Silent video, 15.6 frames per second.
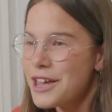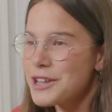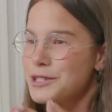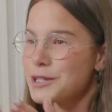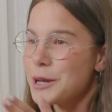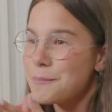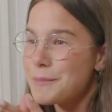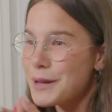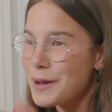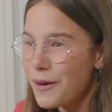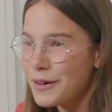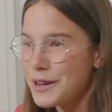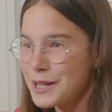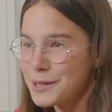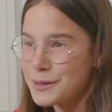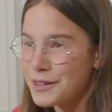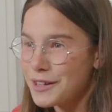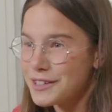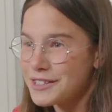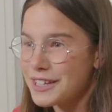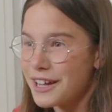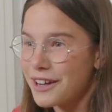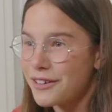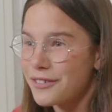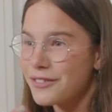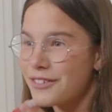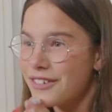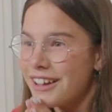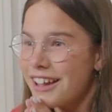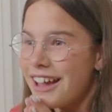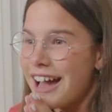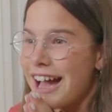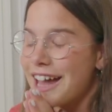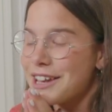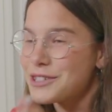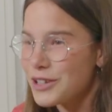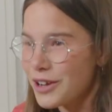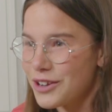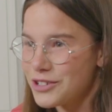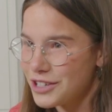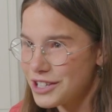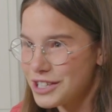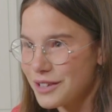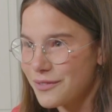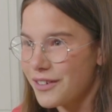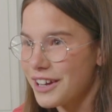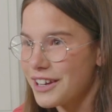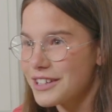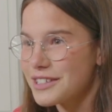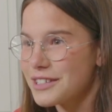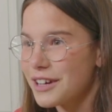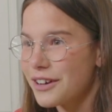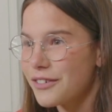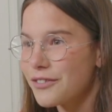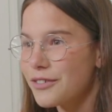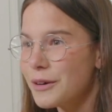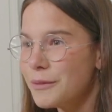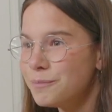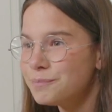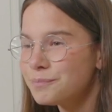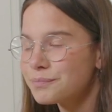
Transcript: So be honest with yourself and don't justify yourself.